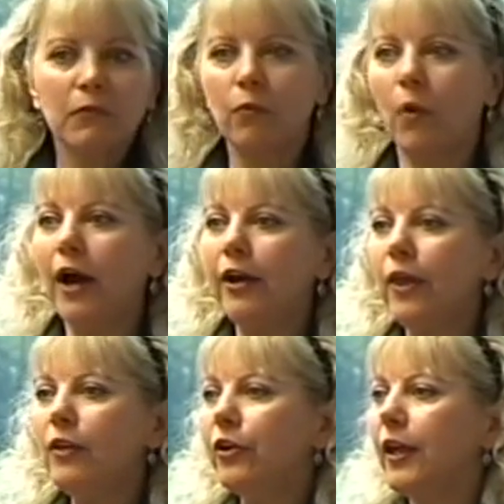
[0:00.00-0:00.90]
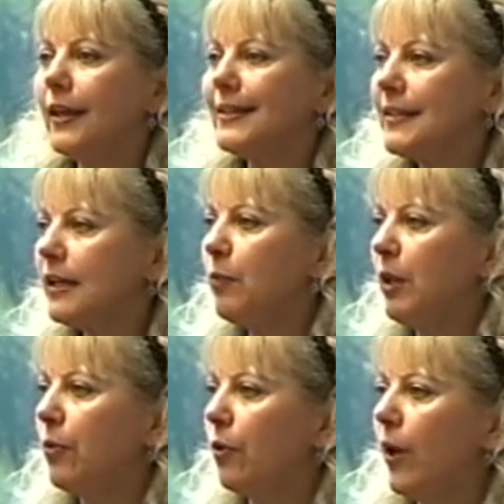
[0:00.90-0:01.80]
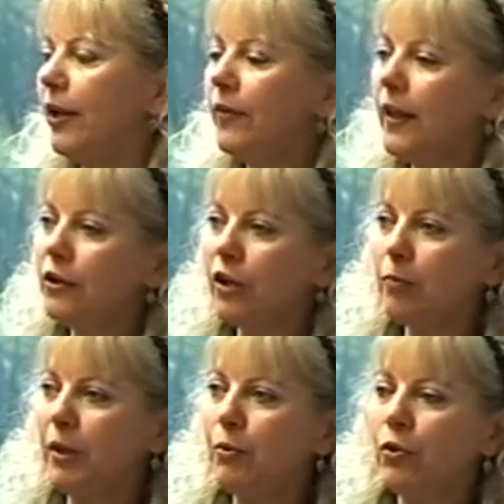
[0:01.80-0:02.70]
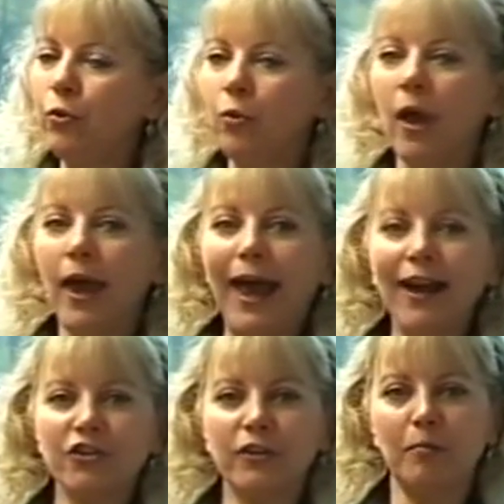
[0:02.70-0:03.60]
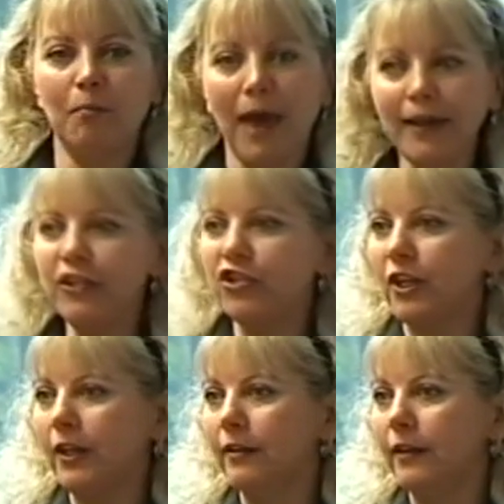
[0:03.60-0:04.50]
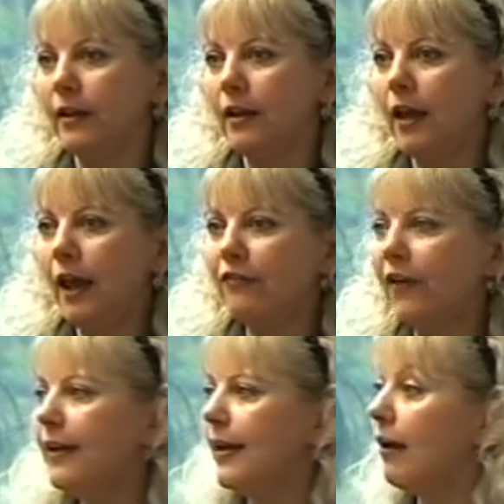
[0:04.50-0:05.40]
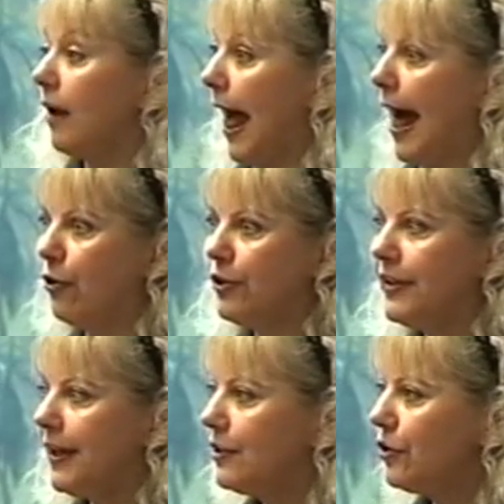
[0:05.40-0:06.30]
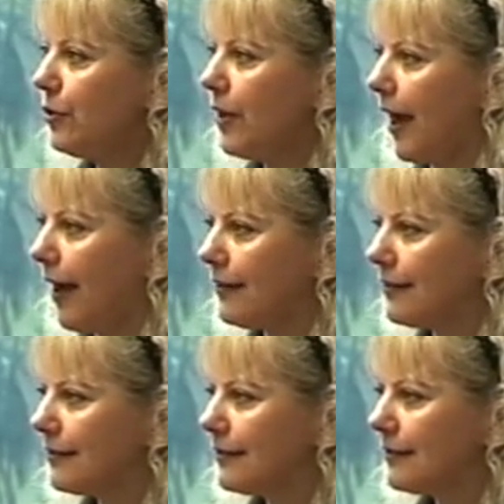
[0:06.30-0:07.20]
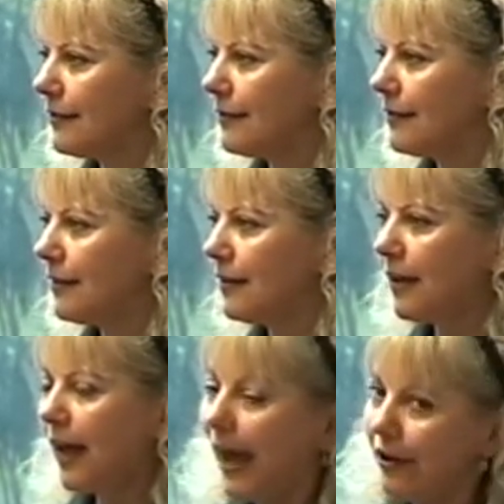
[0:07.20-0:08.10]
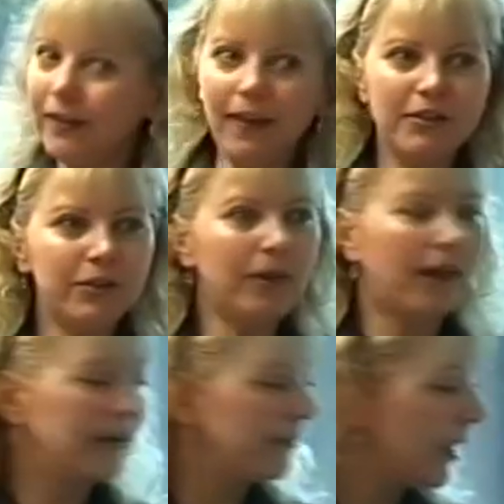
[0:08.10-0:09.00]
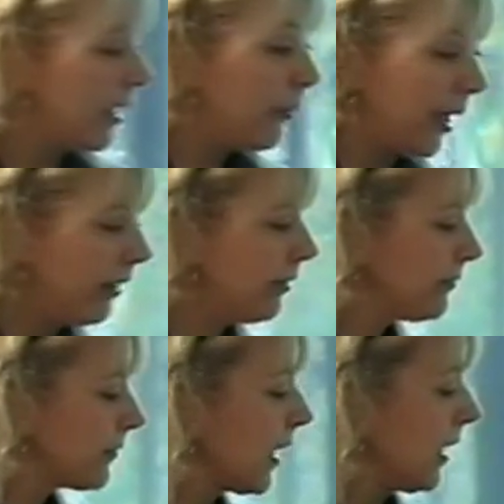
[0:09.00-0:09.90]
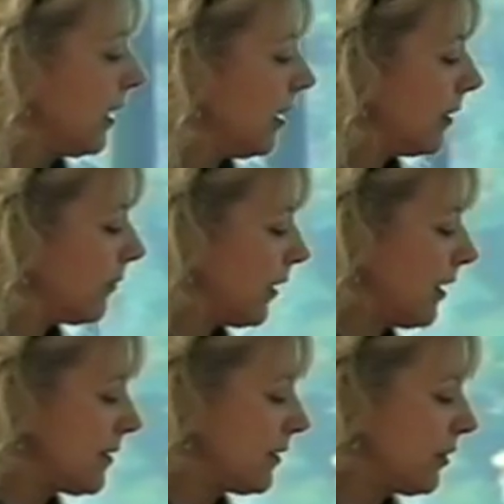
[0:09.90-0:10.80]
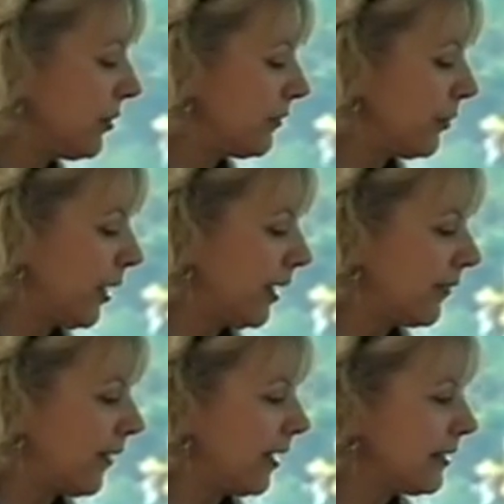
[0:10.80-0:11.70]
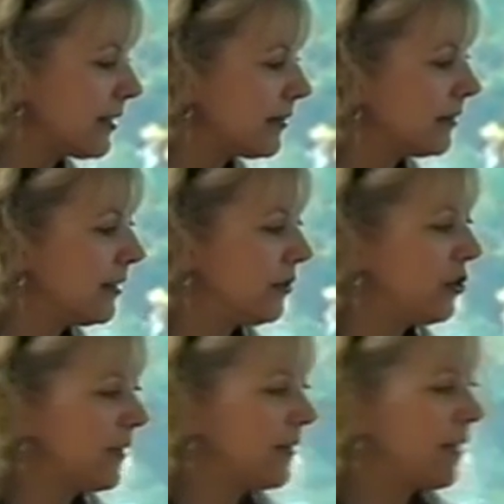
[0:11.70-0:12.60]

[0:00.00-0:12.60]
Why are they looking at sick people? Why don't they look at people who actually managed to heal it and find out, how did they do that? How did they do that? Well, the Institute of Noetic Science did just